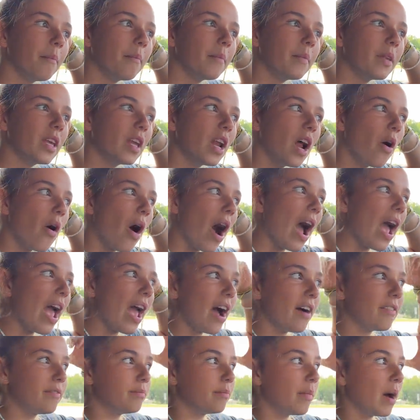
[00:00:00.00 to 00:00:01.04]
you know, I
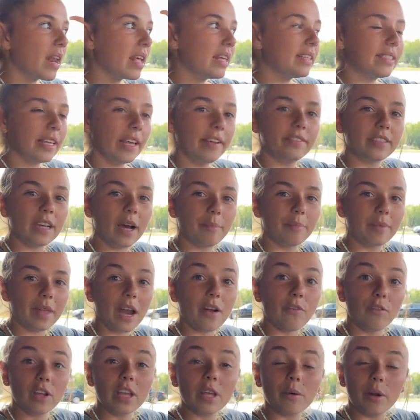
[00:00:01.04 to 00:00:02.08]
have money saved up that I
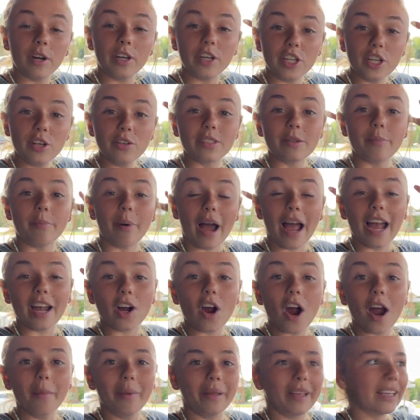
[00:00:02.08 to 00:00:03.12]
really wanted to use to buy a
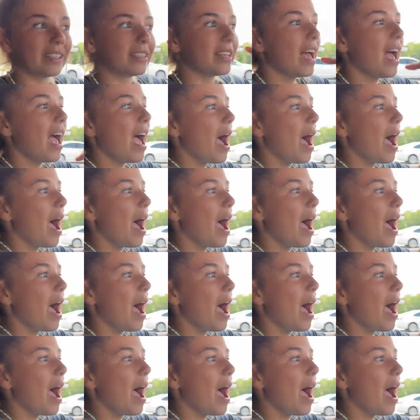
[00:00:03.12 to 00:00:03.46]
car because,